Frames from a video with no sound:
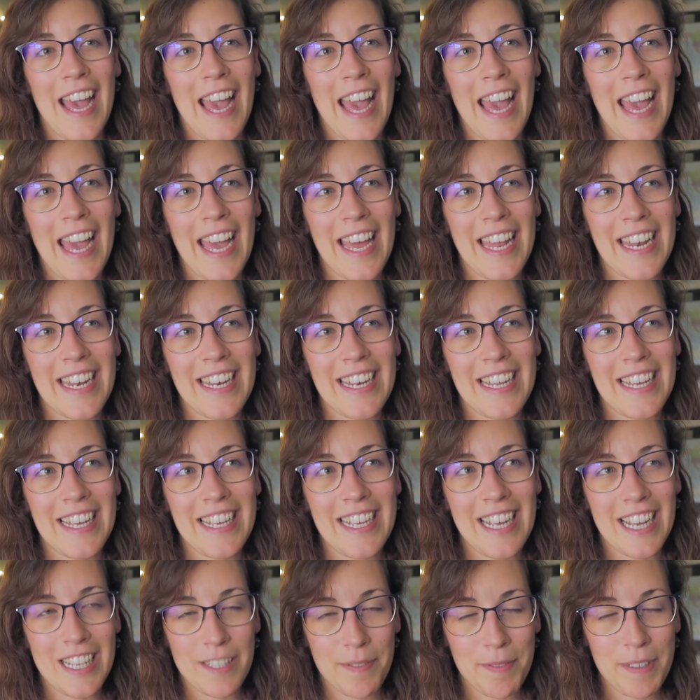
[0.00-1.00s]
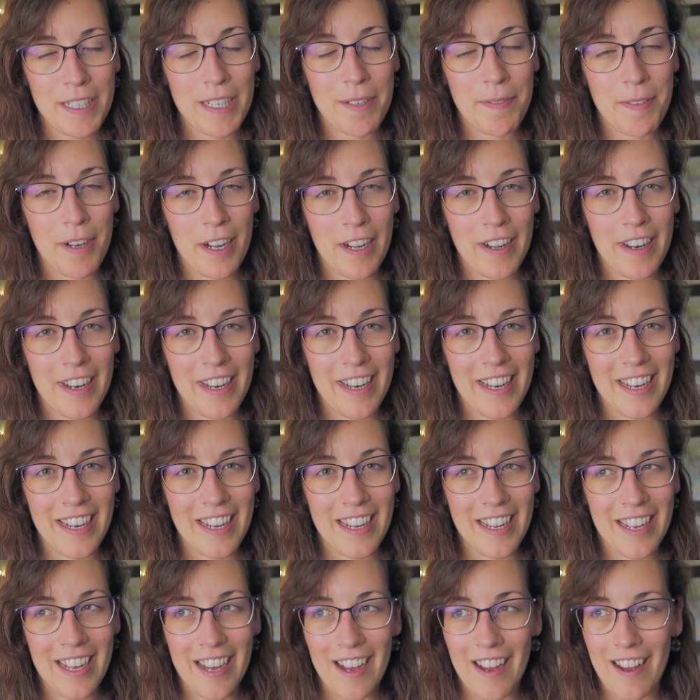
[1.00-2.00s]
and it has been a
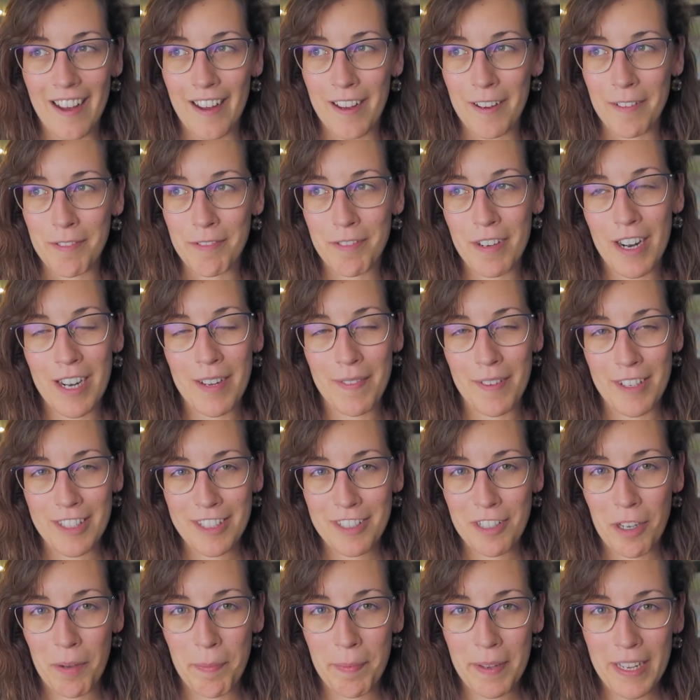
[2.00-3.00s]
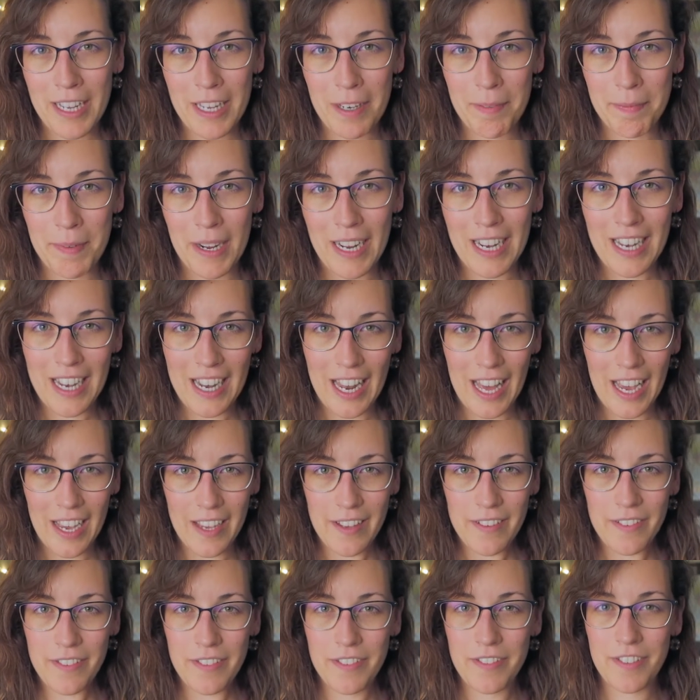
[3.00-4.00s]
very uh, relevant topic in my
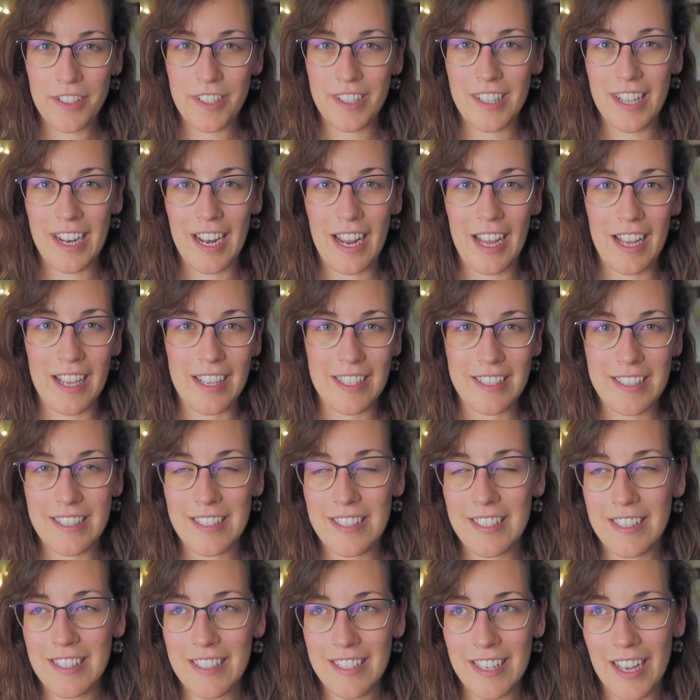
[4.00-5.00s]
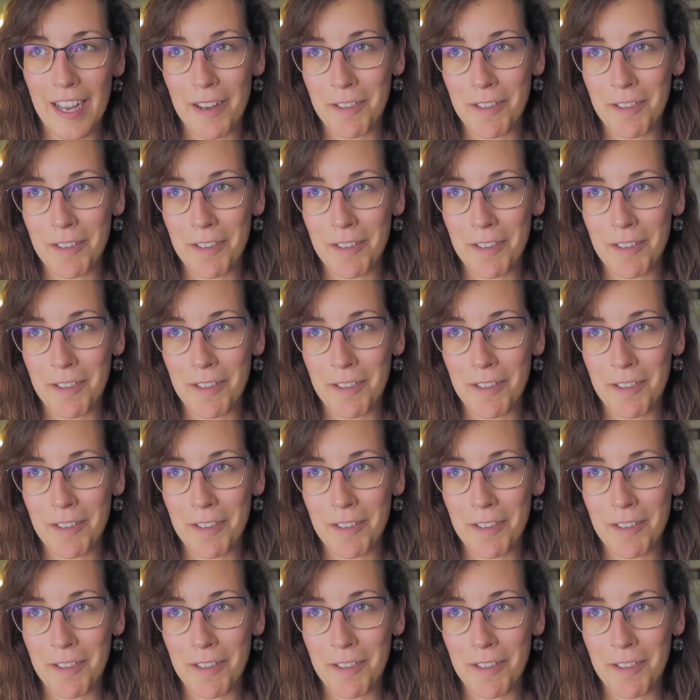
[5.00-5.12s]
life for the last,